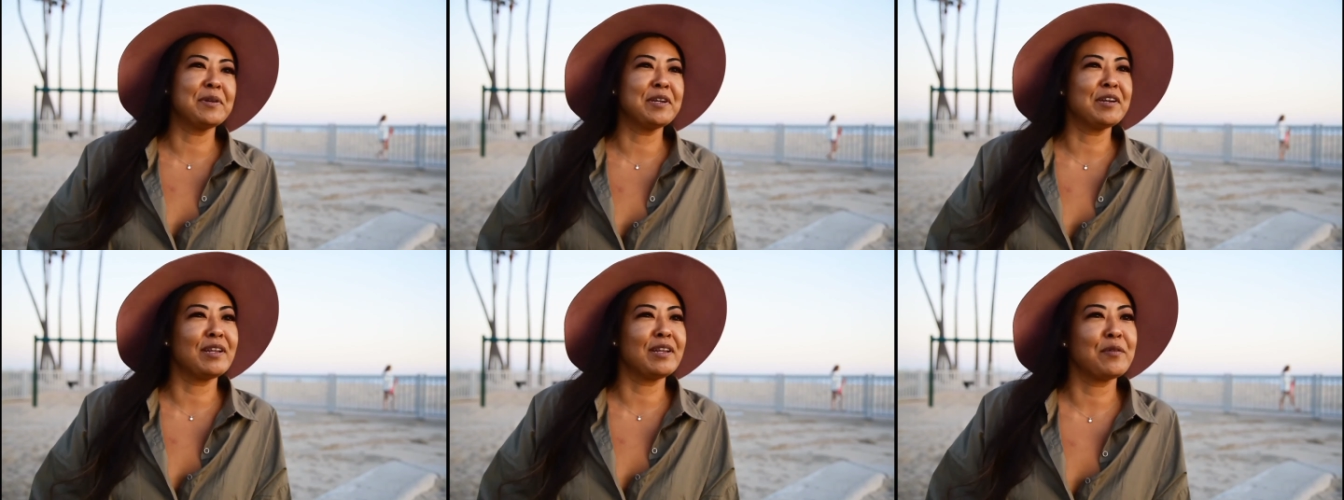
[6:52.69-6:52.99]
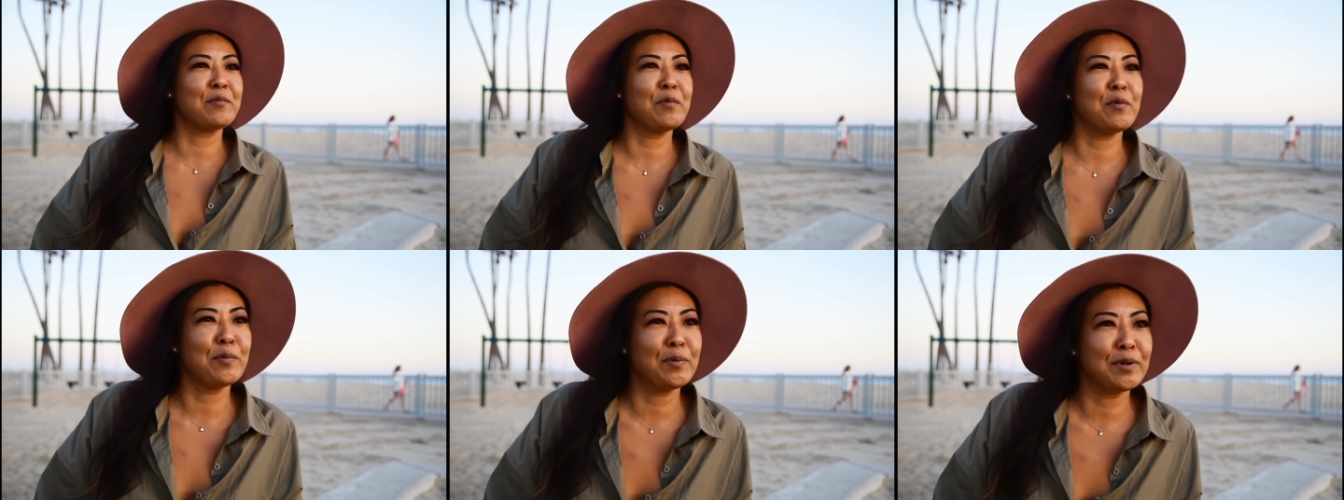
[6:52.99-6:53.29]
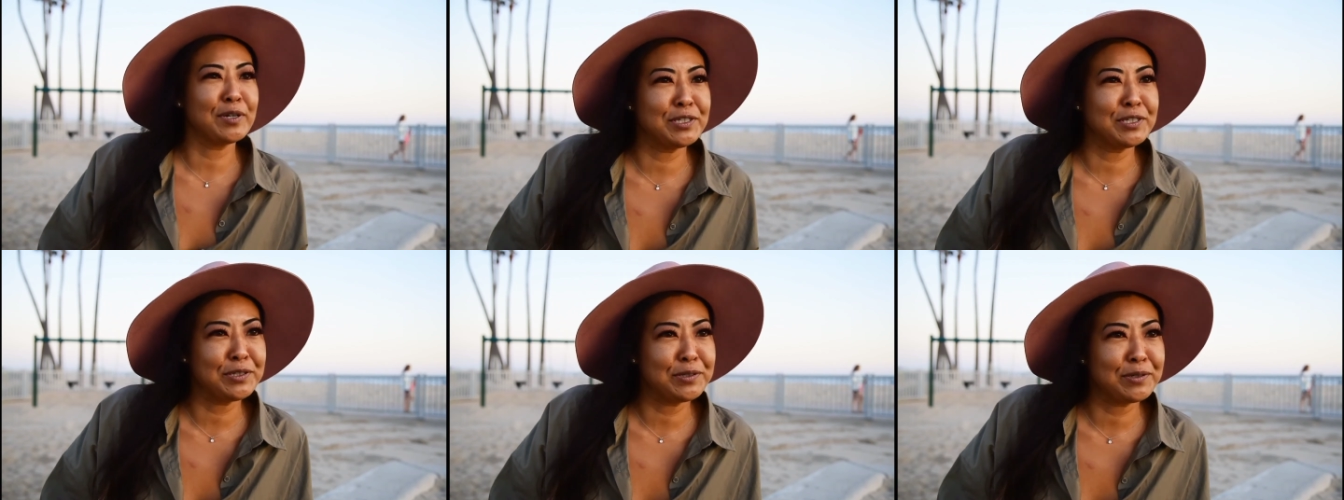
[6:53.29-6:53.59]
But you're like, well,
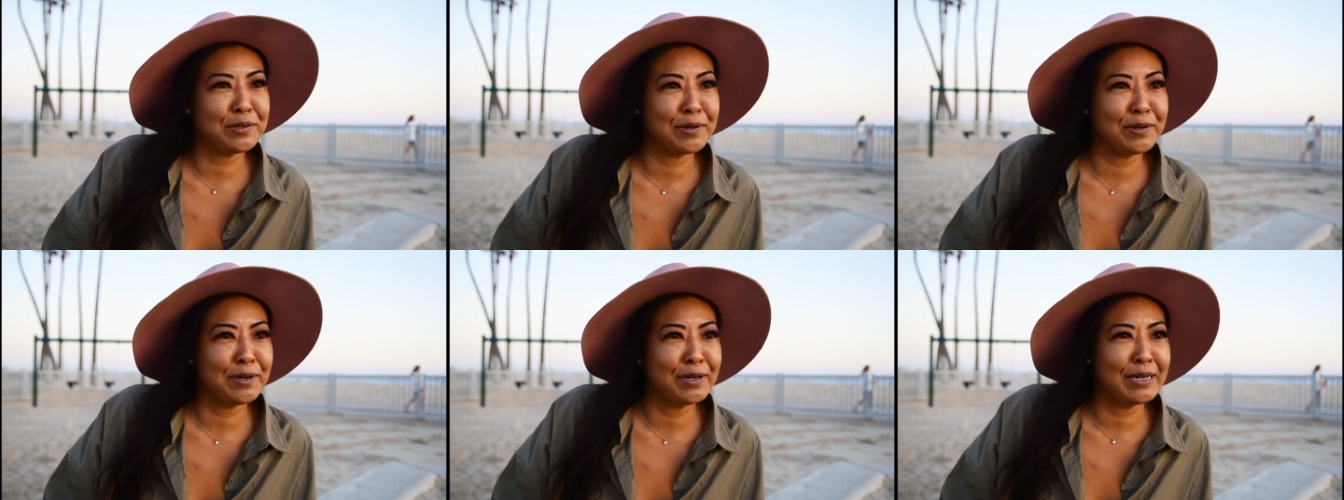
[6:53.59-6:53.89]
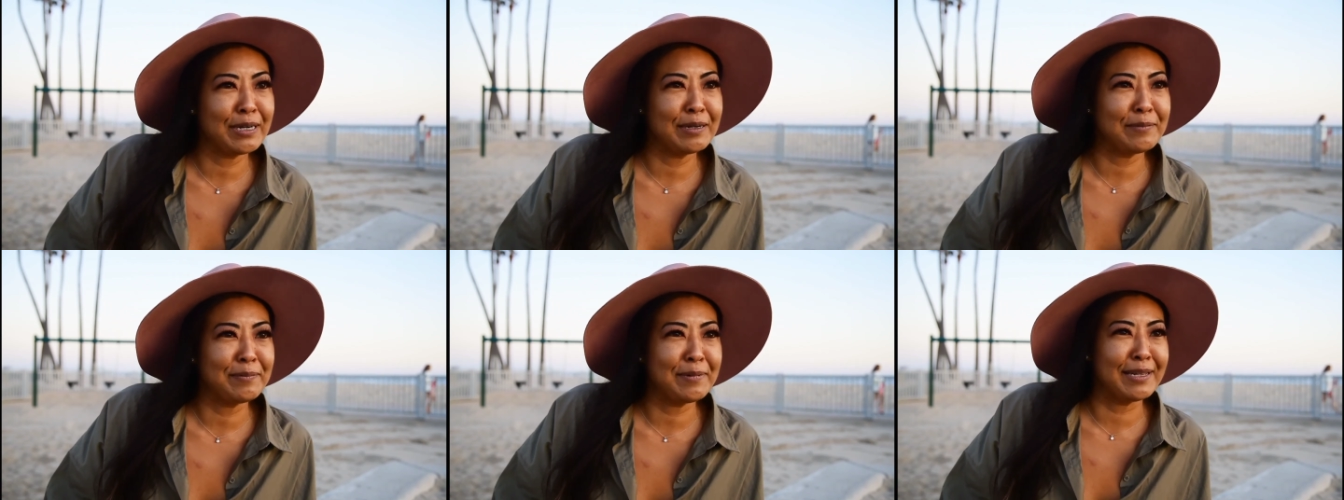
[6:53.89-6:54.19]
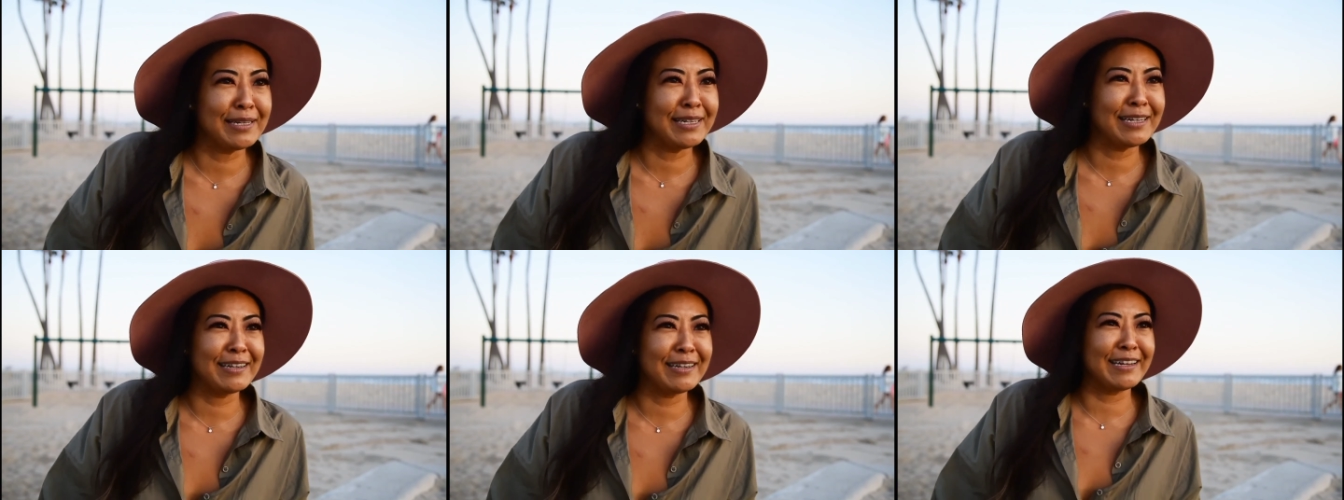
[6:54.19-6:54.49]
where'd you grow up?
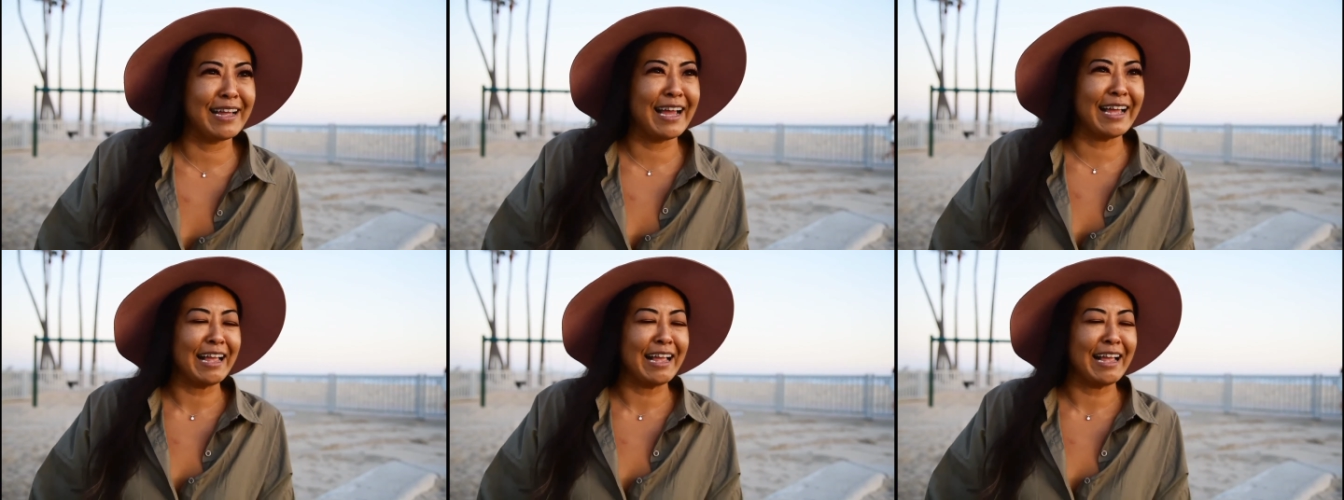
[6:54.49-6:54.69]
And they're